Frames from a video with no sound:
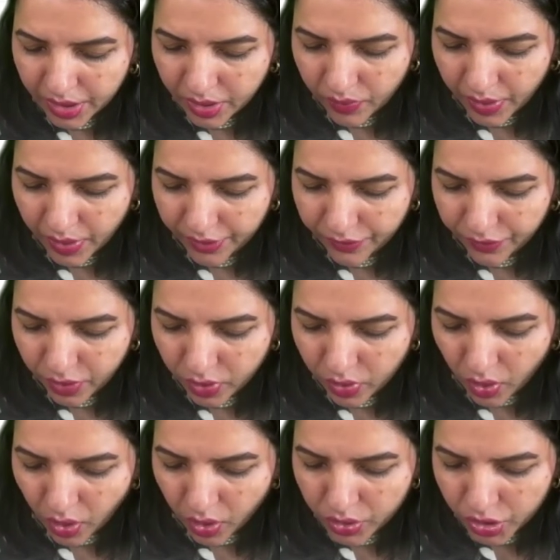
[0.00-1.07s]
required for
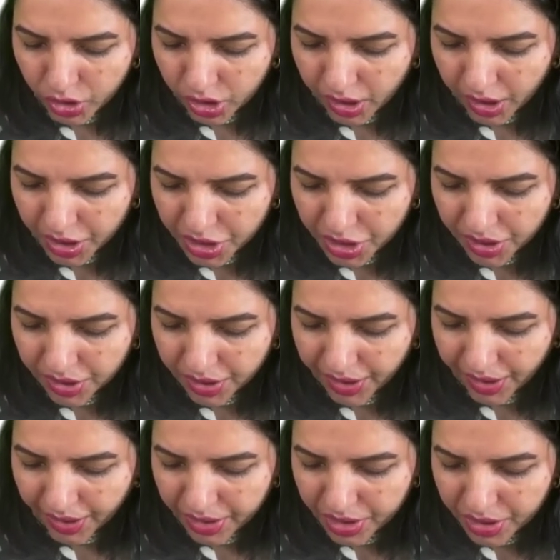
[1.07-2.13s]
conjugation
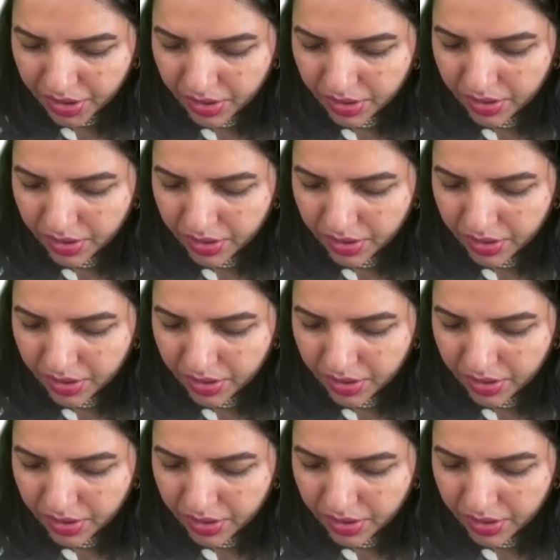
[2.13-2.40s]
reaction.